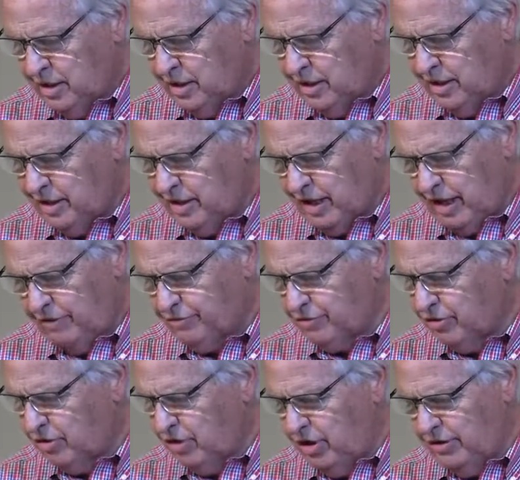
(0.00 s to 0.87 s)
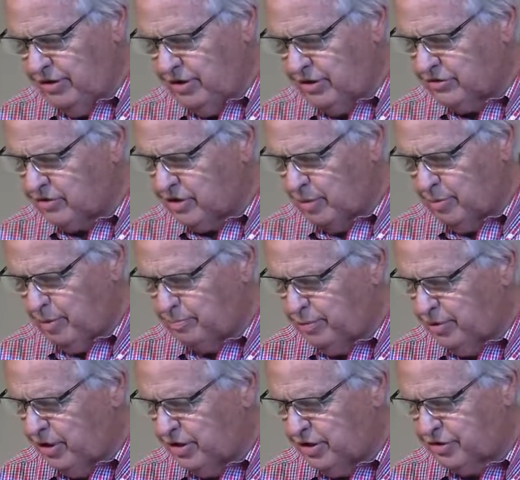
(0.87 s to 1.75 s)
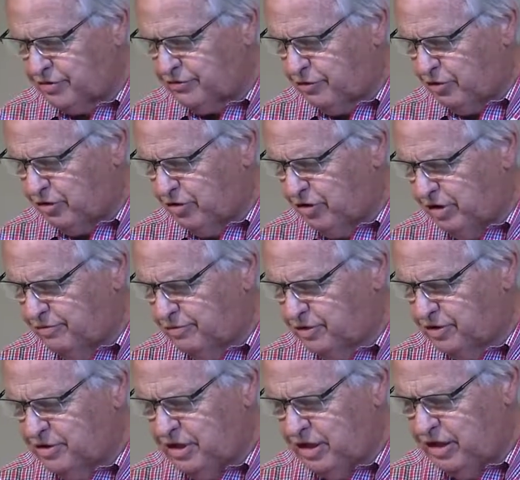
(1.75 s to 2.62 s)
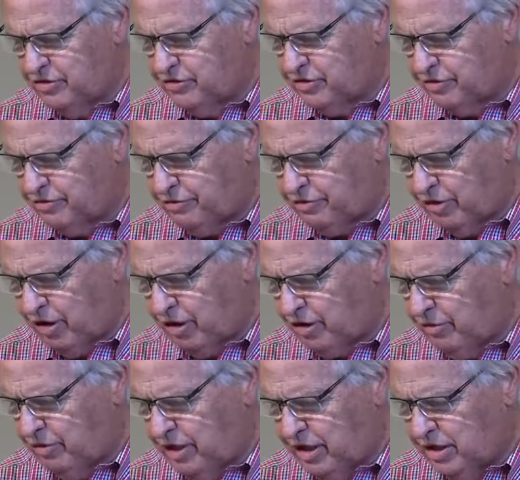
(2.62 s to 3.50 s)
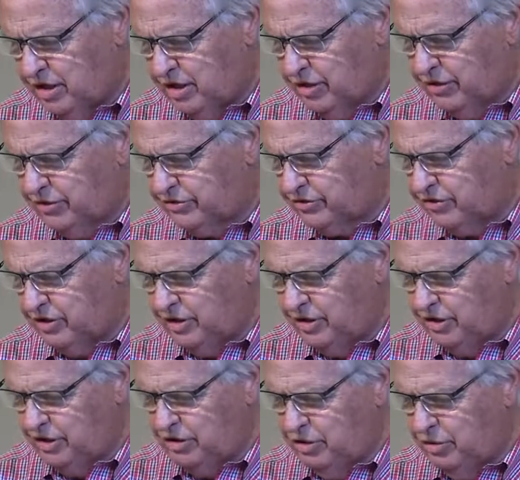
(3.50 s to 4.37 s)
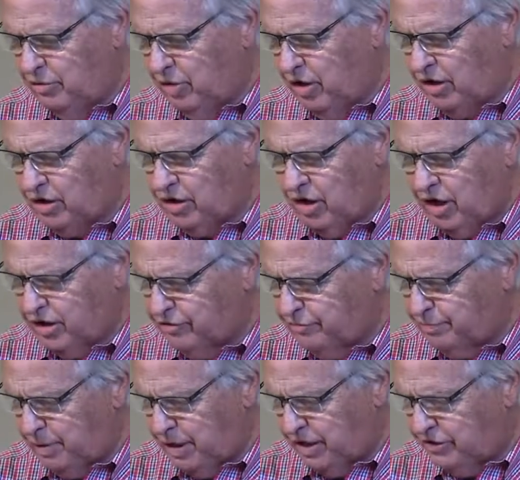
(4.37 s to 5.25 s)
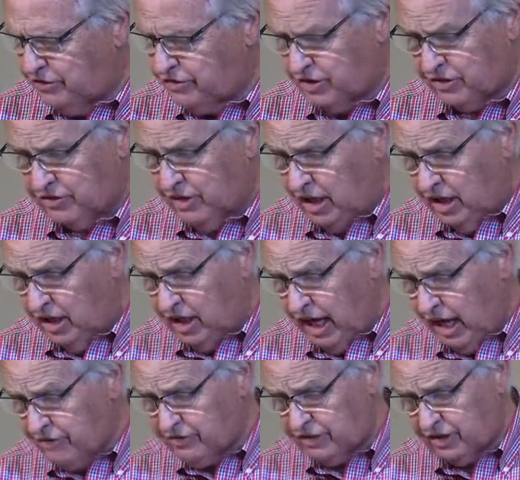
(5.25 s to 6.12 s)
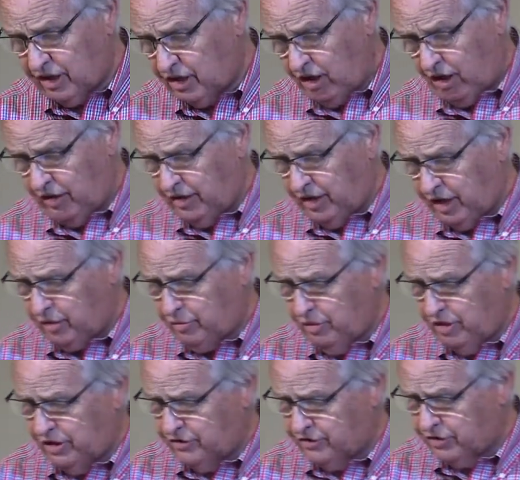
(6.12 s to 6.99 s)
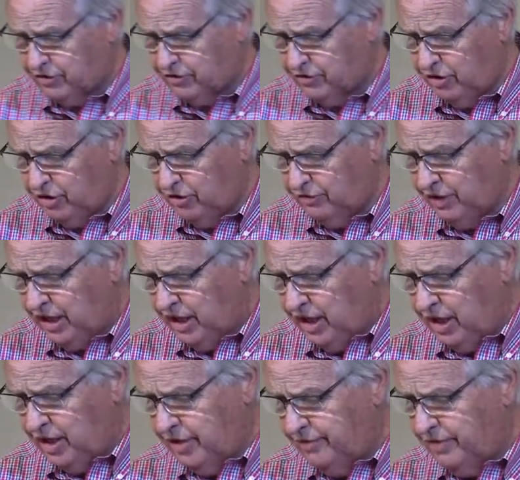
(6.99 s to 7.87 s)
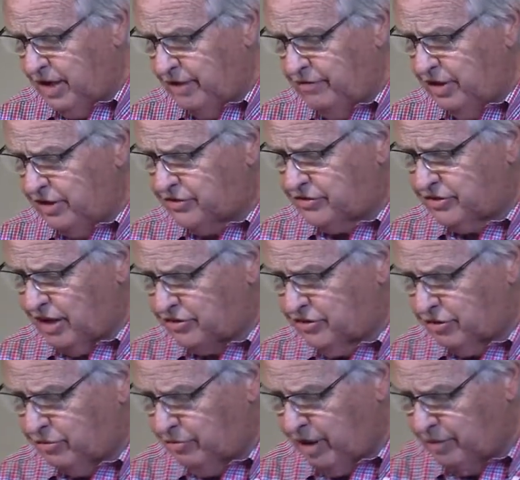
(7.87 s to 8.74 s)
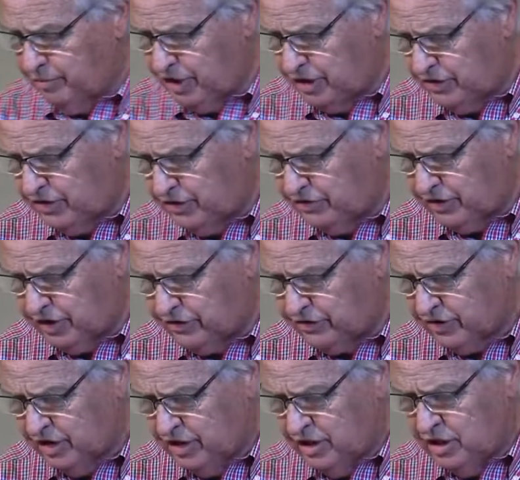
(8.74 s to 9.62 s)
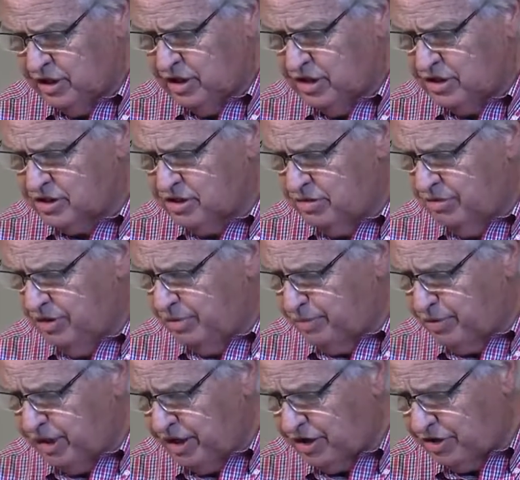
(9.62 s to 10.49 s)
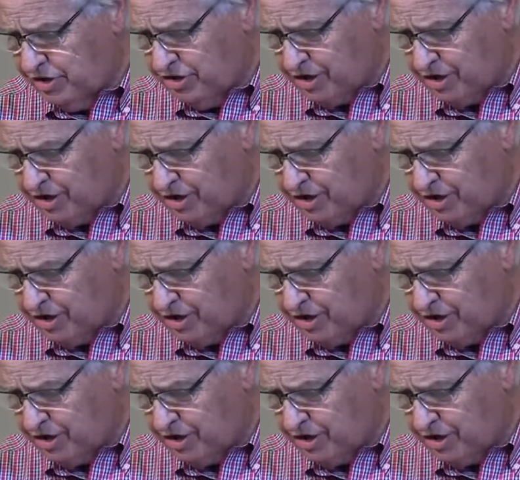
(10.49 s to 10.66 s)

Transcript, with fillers: And after all that has come upon us for our evil deeds and for our great guilt, seeing that you, our God, have punished us less than our iniquities deserve and have given us such a remnant as this, should we break your